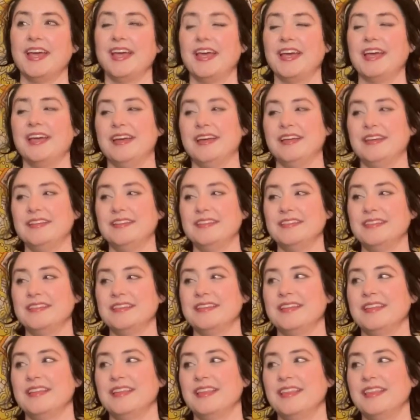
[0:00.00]
And
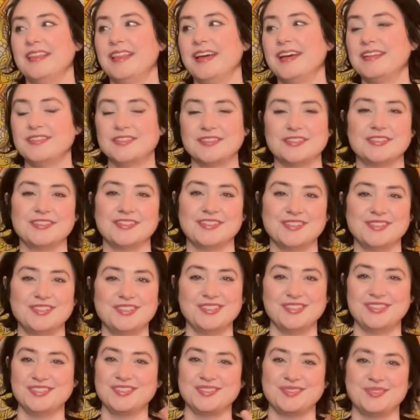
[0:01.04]
that's
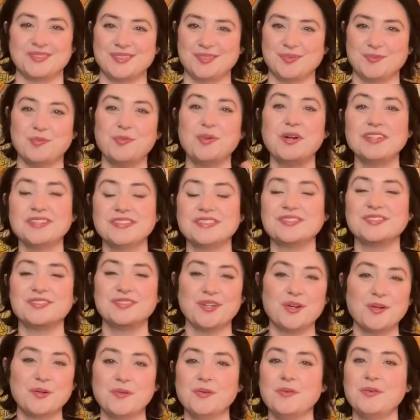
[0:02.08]
just what's
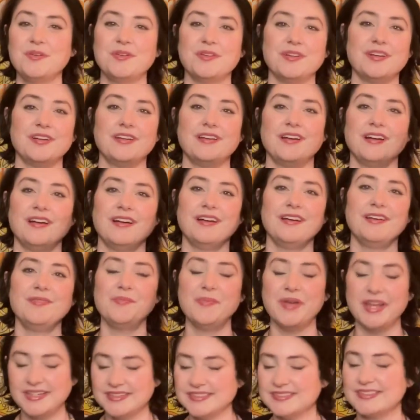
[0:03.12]
so
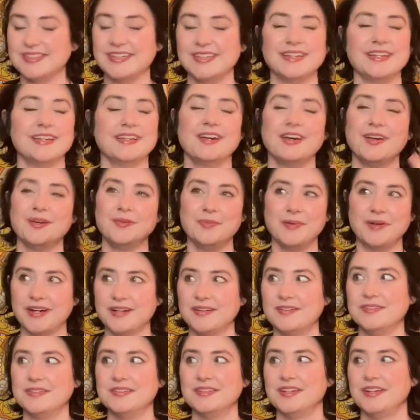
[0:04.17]
amazing
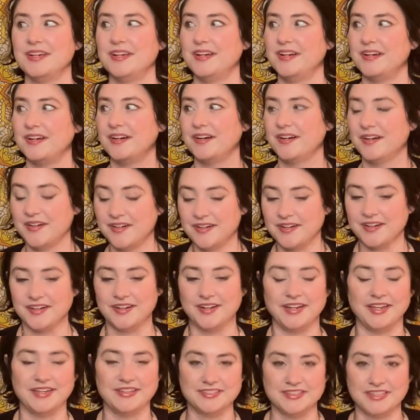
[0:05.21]
about
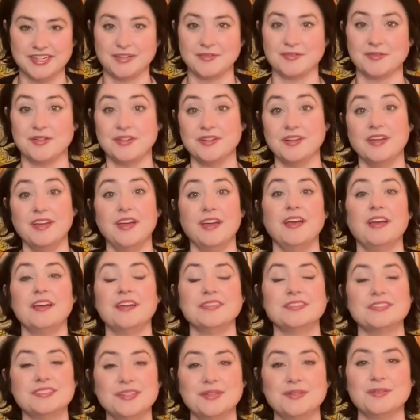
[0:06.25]
her in general.
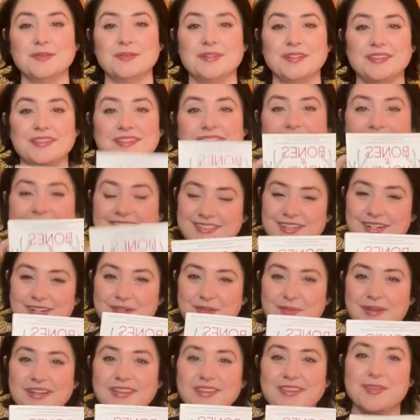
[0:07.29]
So let's talk
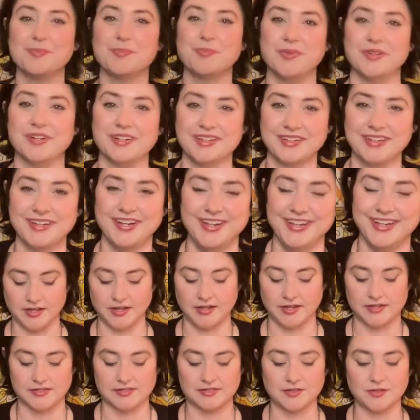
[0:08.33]
about the book.
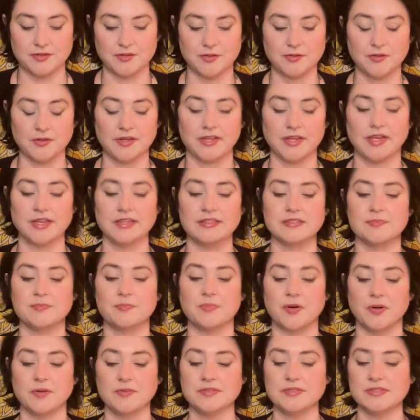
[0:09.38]
So it's
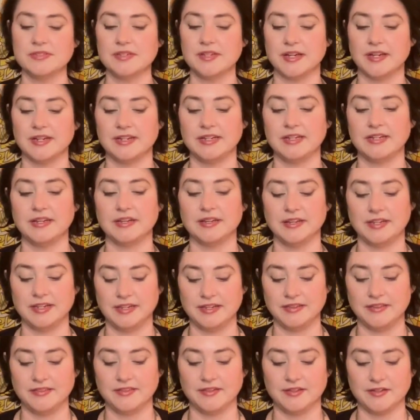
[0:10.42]
Bones and Honey, a
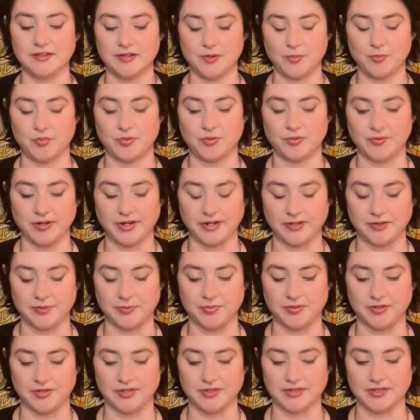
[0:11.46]
Heathen prayer
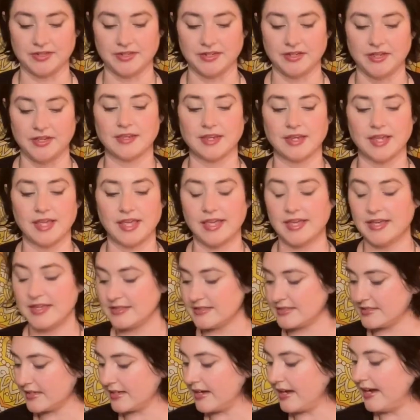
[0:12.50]
book.
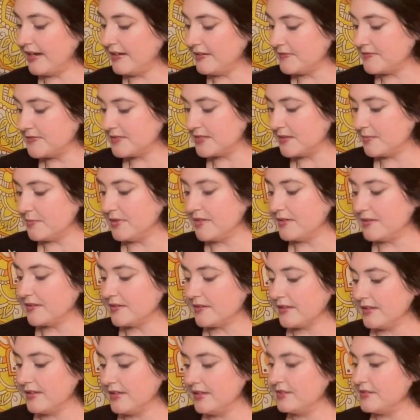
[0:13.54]
It kind of
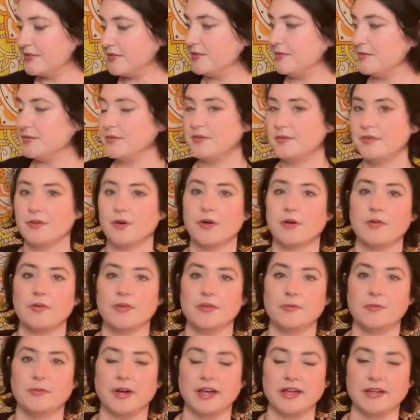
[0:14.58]
similarly to The
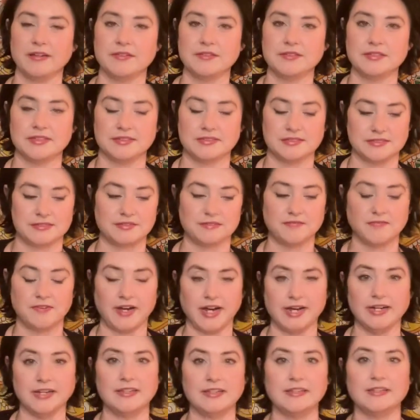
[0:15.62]
Holy Wild is
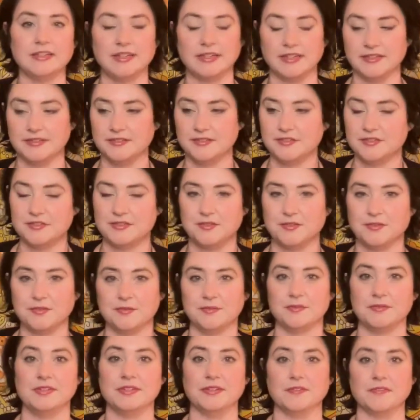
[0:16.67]
divided
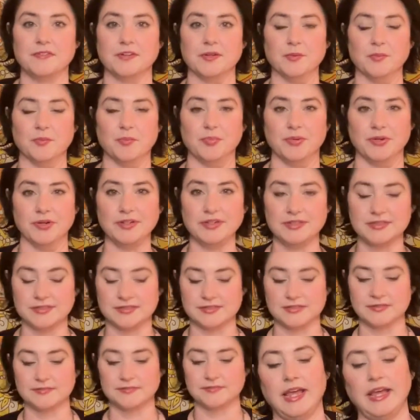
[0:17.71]
into different
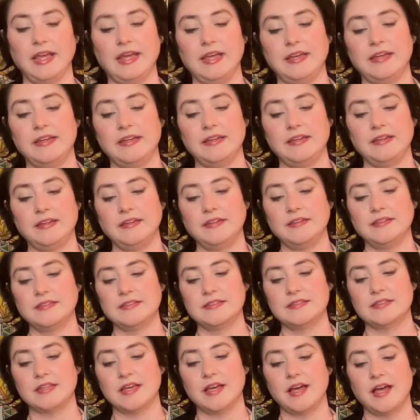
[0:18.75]
books. And
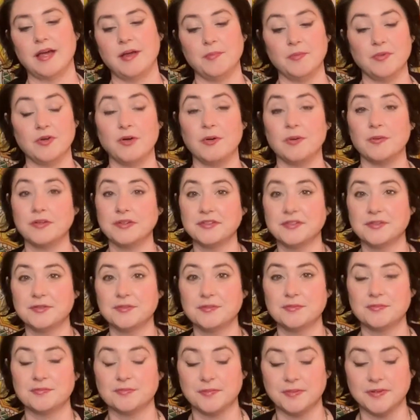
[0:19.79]
I'm going
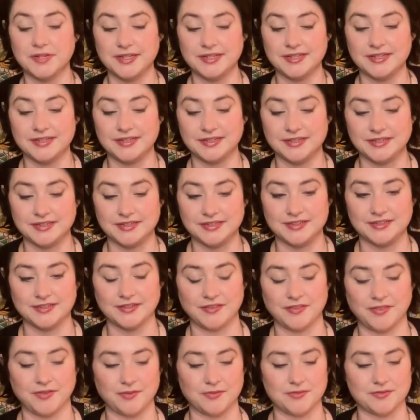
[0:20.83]
to read
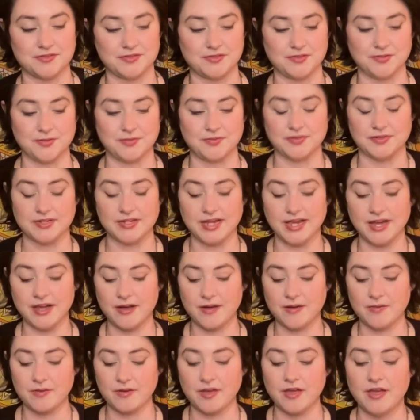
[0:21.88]
those to you
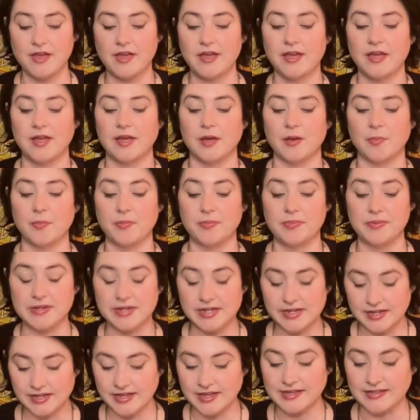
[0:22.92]
now
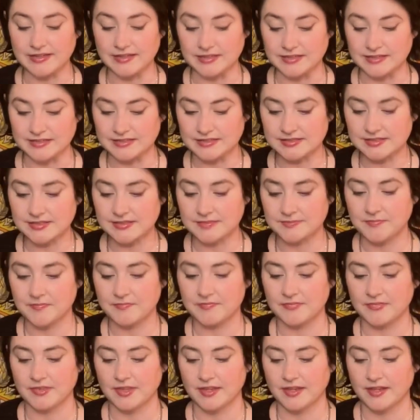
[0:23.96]
because
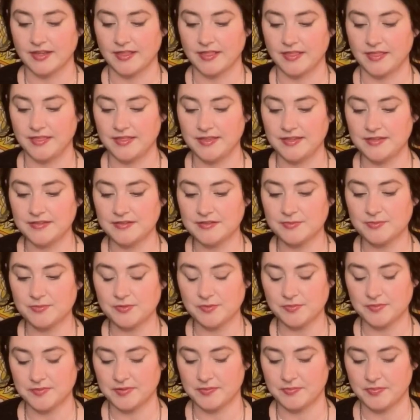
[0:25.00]
these
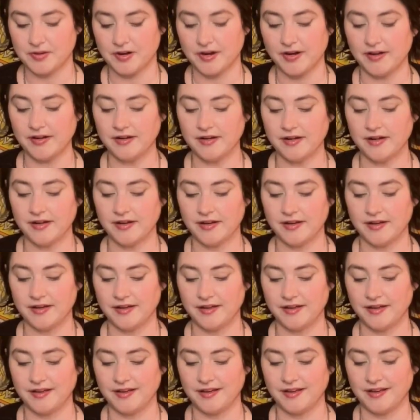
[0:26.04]
will be part
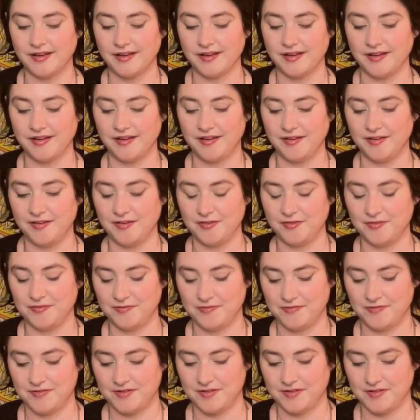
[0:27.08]
of